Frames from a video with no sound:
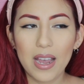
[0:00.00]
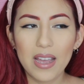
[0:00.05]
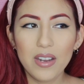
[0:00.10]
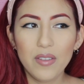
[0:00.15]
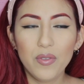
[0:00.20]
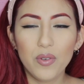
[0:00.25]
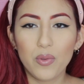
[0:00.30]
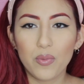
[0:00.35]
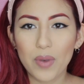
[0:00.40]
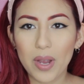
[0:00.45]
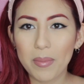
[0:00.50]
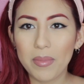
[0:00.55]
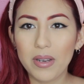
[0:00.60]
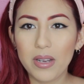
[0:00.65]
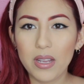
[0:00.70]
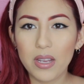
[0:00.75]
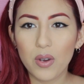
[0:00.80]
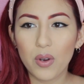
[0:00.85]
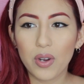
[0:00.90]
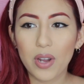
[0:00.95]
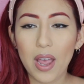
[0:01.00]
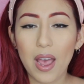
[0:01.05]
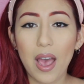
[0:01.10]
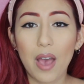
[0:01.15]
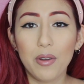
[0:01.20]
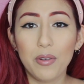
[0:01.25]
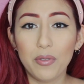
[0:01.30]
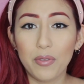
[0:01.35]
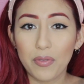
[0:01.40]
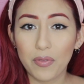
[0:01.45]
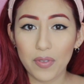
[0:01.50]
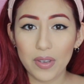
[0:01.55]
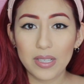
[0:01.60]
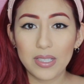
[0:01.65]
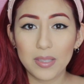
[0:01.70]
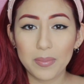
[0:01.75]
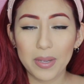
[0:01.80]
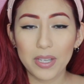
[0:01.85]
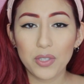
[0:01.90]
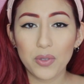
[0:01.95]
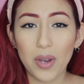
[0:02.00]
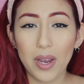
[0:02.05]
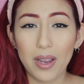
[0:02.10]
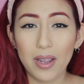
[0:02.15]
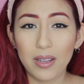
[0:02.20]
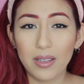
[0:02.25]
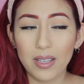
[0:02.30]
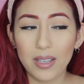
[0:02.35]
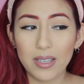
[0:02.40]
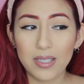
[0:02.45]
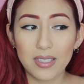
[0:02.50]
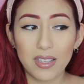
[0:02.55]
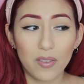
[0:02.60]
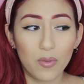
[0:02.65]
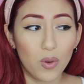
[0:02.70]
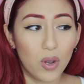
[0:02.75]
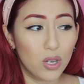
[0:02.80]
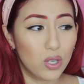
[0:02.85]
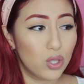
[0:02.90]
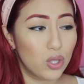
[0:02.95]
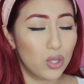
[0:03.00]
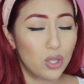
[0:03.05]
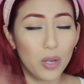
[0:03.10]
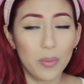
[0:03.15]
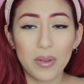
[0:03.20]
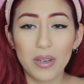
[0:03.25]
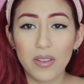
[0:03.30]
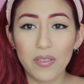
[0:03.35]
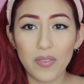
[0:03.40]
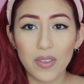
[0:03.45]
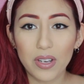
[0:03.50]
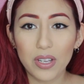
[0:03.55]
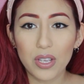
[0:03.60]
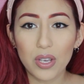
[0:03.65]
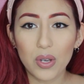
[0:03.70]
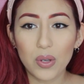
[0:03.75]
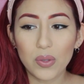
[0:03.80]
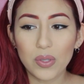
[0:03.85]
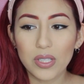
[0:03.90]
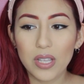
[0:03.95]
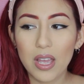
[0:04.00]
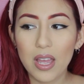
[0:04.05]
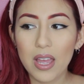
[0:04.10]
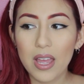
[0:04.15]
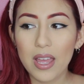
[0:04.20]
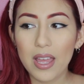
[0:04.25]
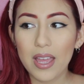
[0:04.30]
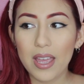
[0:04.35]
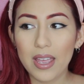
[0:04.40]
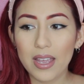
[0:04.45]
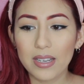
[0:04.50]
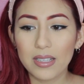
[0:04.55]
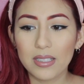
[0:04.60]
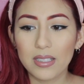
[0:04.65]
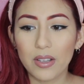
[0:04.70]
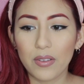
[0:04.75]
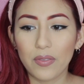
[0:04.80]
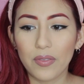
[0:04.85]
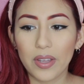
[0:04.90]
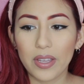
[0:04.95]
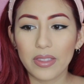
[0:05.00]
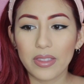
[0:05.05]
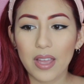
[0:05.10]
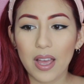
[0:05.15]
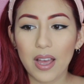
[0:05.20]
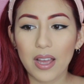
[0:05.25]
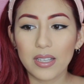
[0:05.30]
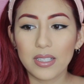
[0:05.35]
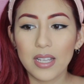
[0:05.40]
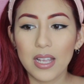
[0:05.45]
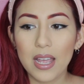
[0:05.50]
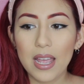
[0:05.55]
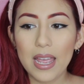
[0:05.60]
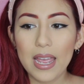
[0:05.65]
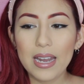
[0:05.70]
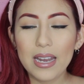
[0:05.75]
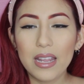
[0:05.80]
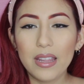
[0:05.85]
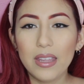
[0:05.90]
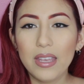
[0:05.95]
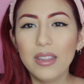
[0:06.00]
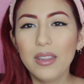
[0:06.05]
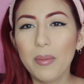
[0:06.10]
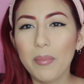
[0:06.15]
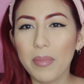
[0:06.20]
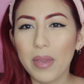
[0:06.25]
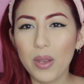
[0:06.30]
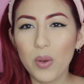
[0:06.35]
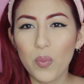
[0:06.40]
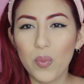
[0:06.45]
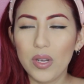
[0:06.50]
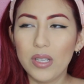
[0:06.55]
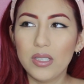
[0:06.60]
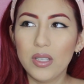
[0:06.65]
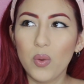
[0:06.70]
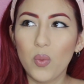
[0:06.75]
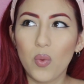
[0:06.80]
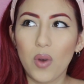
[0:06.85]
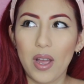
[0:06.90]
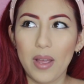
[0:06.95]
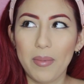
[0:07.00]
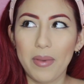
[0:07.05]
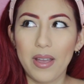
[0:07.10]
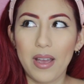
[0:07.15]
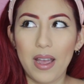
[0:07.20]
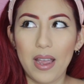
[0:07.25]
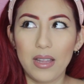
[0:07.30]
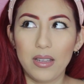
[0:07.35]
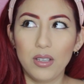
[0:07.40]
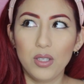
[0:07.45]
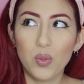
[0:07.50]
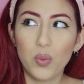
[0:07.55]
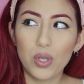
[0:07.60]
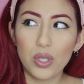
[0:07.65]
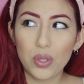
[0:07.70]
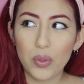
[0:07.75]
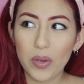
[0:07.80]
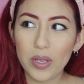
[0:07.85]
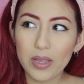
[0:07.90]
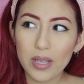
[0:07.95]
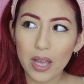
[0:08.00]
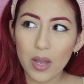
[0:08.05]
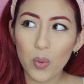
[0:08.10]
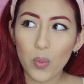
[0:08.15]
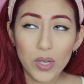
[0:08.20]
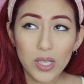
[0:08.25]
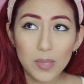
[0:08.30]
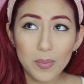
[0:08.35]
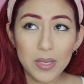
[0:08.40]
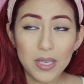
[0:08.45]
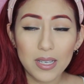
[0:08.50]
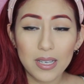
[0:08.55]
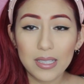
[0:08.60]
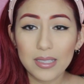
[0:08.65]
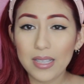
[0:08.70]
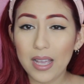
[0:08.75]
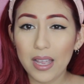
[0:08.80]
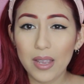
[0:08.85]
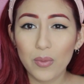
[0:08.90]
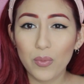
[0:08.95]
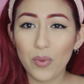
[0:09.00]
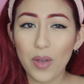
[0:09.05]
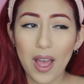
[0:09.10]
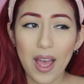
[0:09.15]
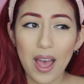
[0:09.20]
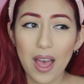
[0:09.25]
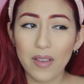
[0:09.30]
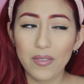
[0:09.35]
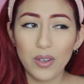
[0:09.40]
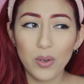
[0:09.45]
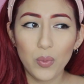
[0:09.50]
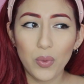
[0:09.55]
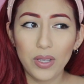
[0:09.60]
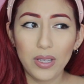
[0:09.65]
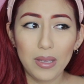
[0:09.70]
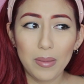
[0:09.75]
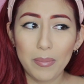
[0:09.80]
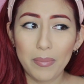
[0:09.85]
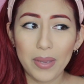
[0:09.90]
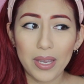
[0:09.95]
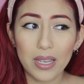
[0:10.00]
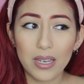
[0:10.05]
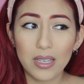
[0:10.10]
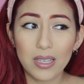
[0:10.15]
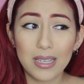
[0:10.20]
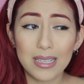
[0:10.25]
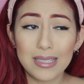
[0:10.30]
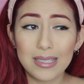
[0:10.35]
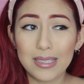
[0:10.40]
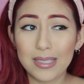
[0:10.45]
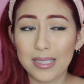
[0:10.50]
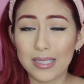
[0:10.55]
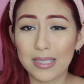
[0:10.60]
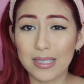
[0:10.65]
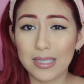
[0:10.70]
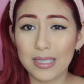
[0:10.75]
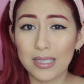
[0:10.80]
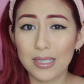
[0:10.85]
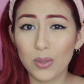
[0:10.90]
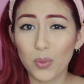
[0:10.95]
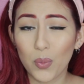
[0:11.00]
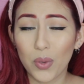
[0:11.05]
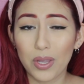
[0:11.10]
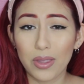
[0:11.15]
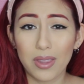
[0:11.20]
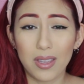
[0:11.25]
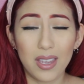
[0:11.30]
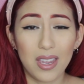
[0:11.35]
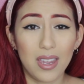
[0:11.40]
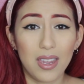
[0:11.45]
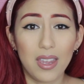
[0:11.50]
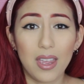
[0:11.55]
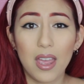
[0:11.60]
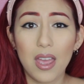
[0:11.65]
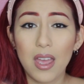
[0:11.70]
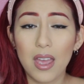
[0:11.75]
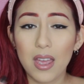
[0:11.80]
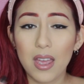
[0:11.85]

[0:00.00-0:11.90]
kind of a remedy or how to fix my dry eyelids, and I've watched so many videos and stuff like that. And I think the main reason why my eyelids were doing that was because I haven't really been consistent with a